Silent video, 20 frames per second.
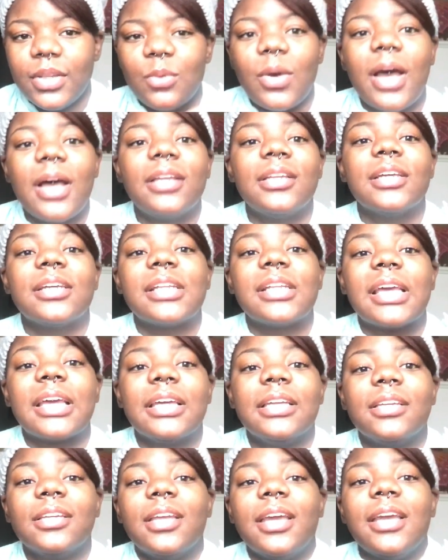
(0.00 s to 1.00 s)
Wow, I look
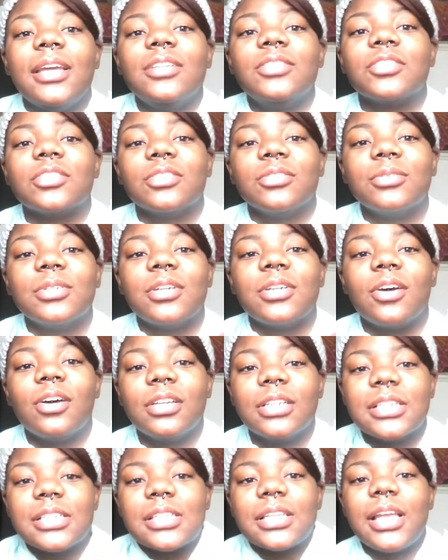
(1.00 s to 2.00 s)
like an angel with
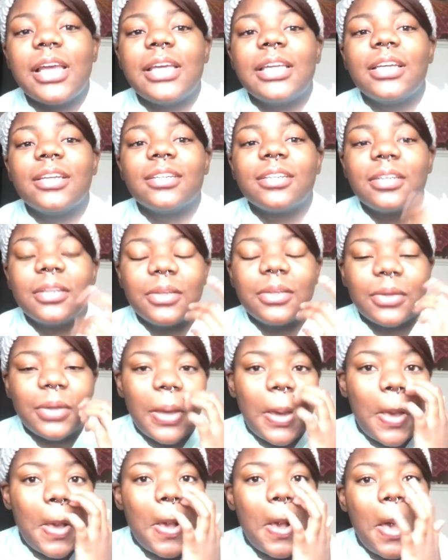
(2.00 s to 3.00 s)
all this lighting.
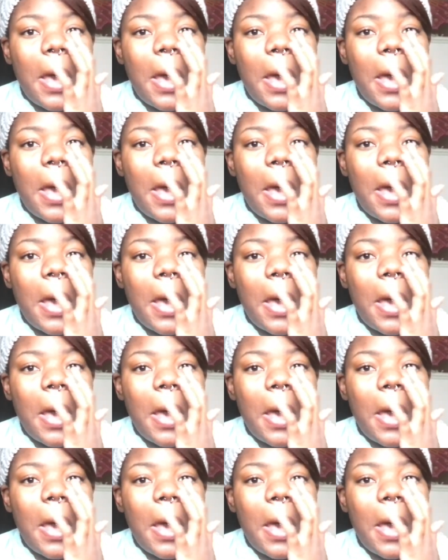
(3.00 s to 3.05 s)
Okay.